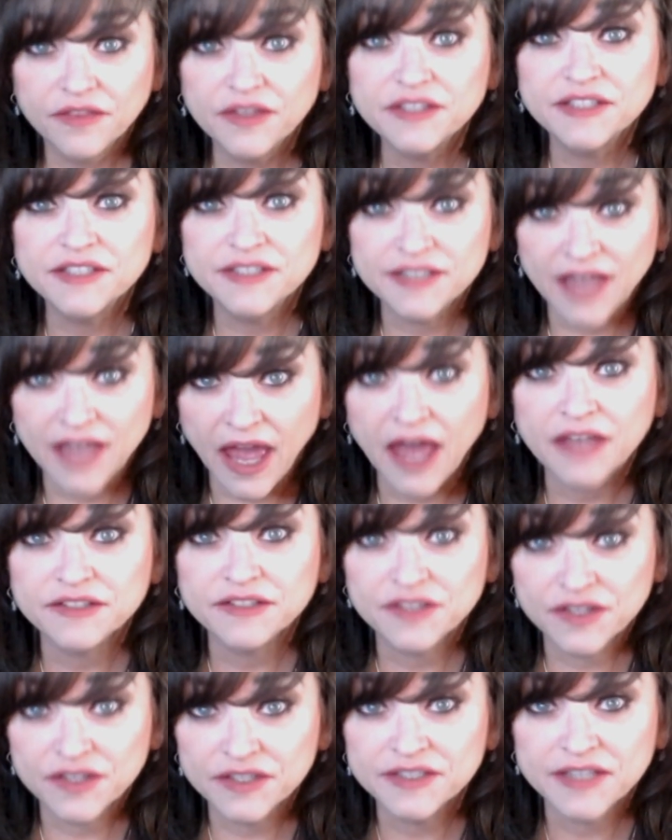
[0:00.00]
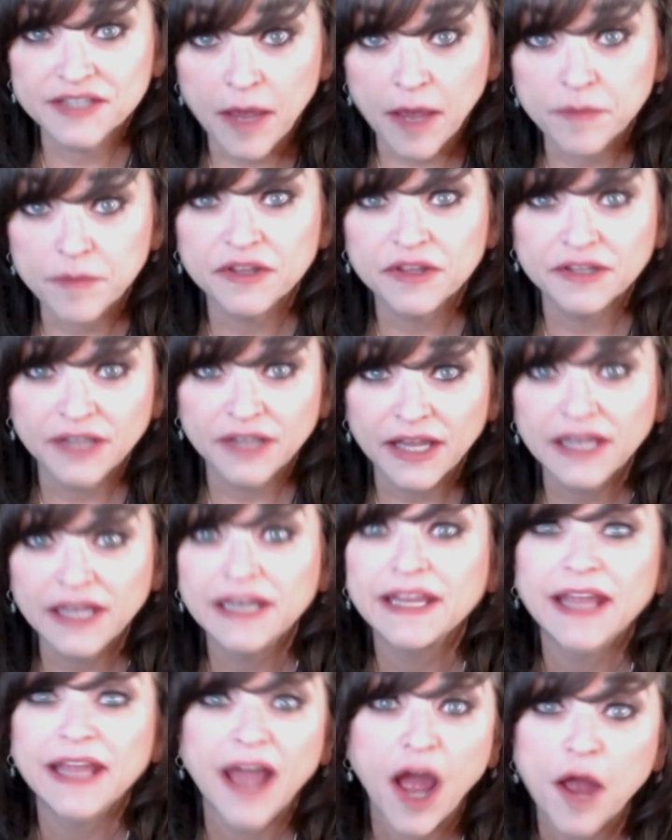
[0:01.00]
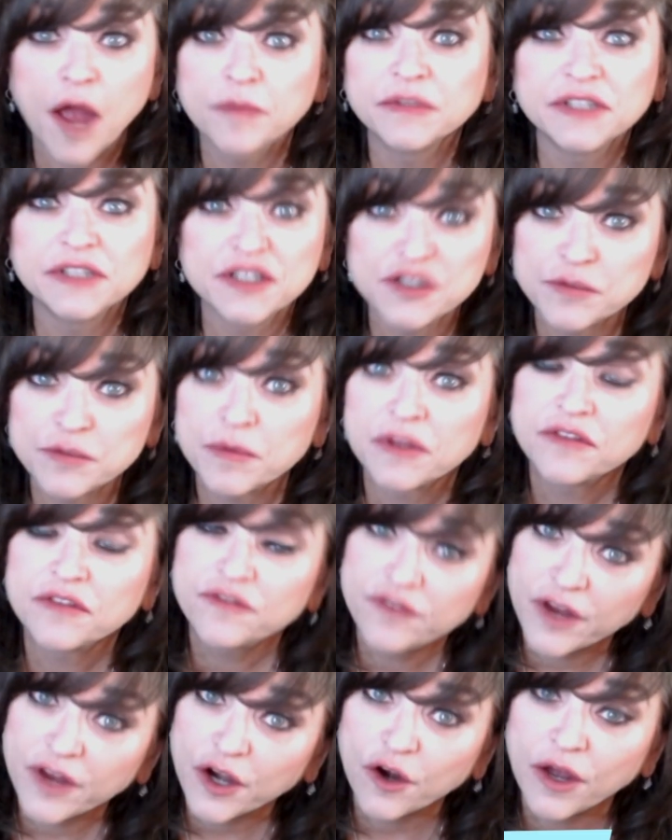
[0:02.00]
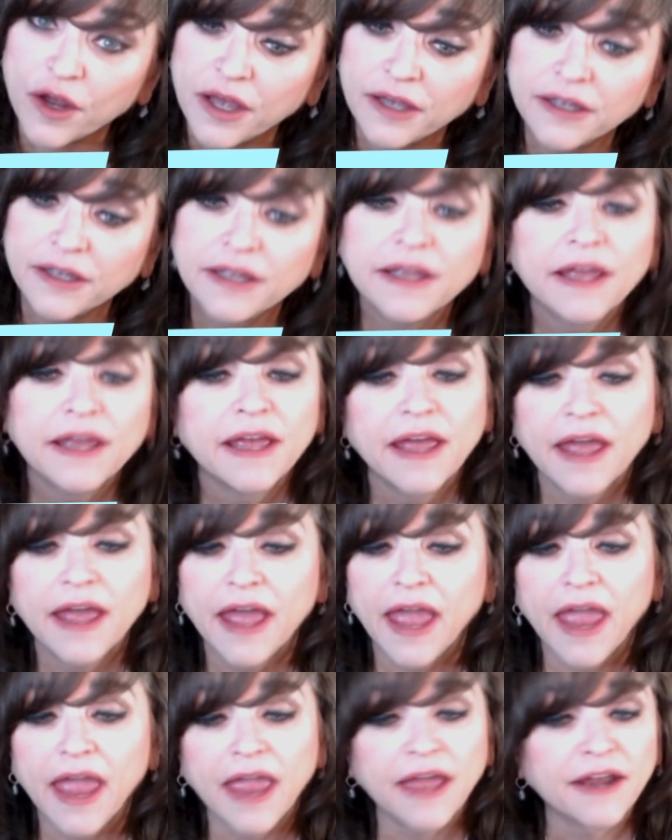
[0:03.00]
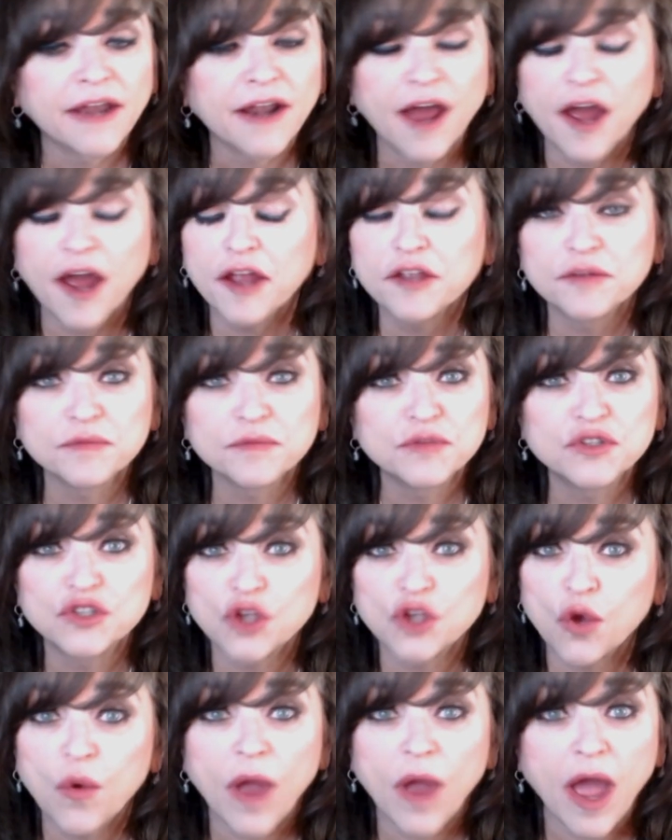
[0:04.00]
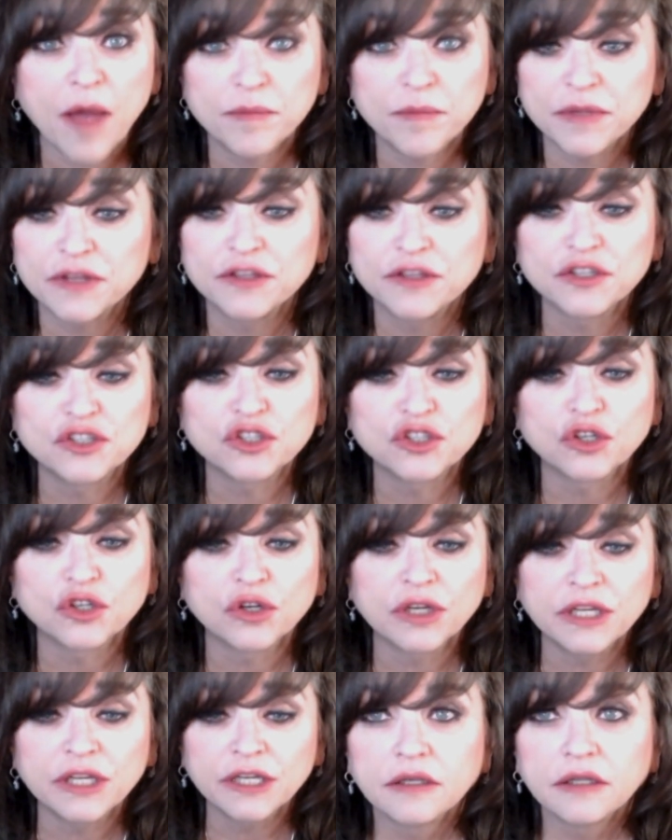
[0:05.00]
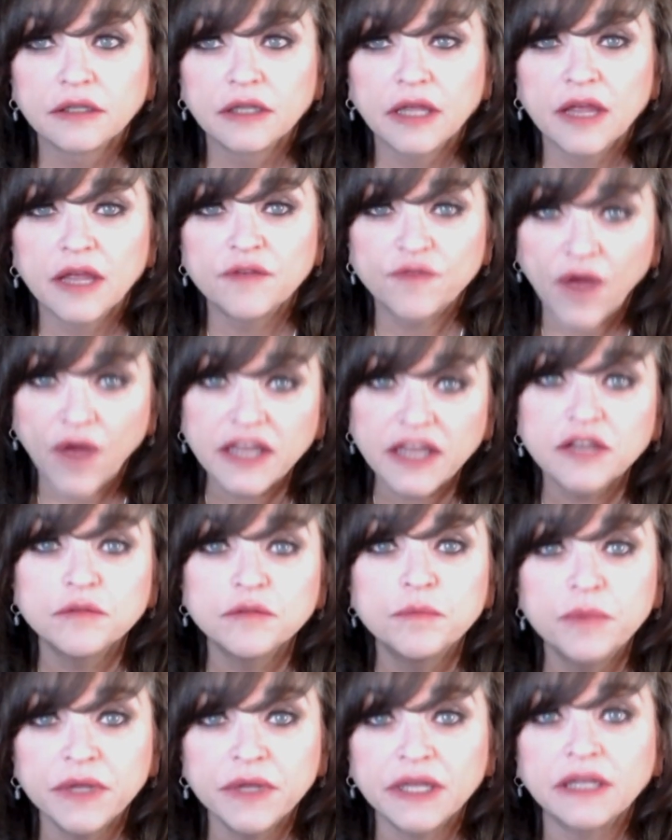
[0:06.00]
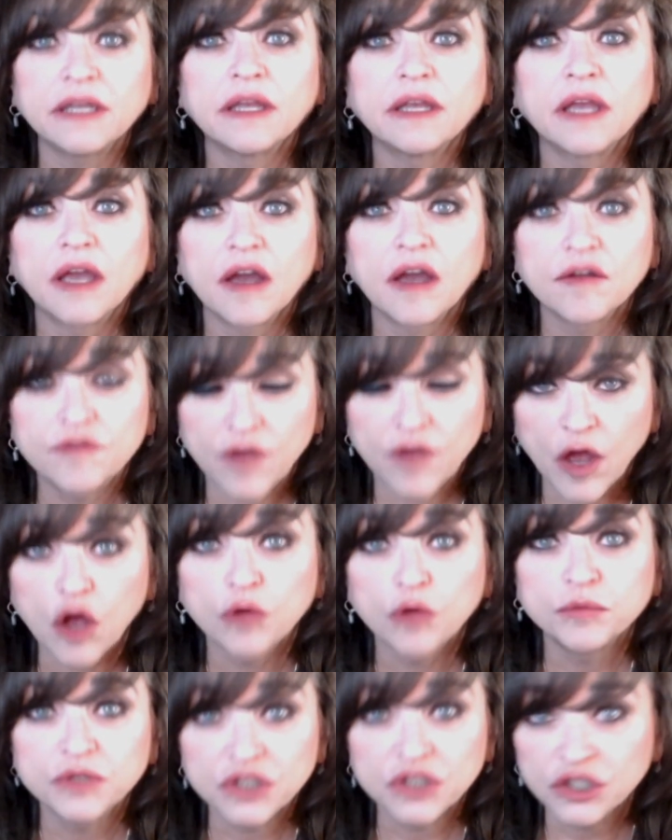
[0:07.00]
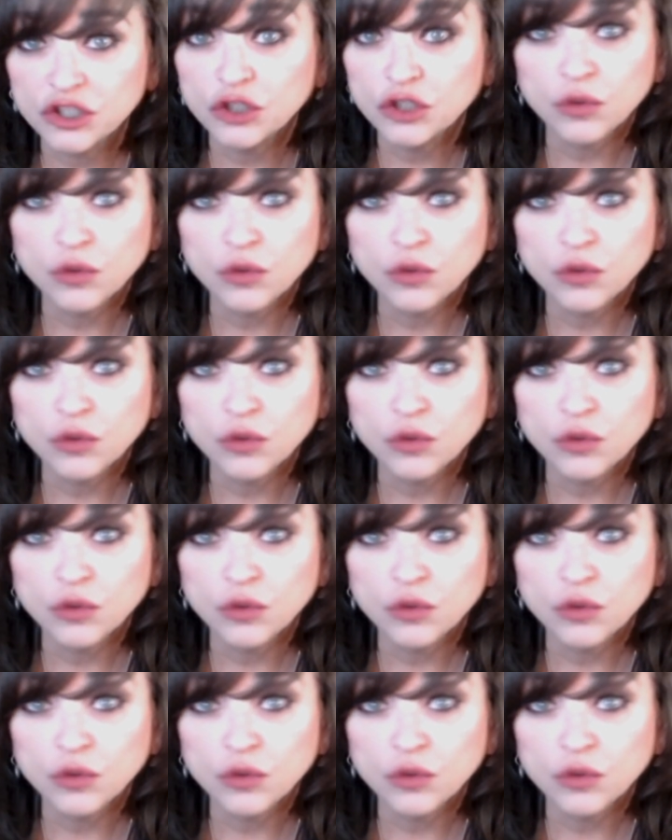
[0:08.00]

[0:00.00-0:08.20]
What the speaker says: is Ask the Sabbath Lady. I'm Elizabeth Farah, and I am so happy that you're here. If I could be of help to you or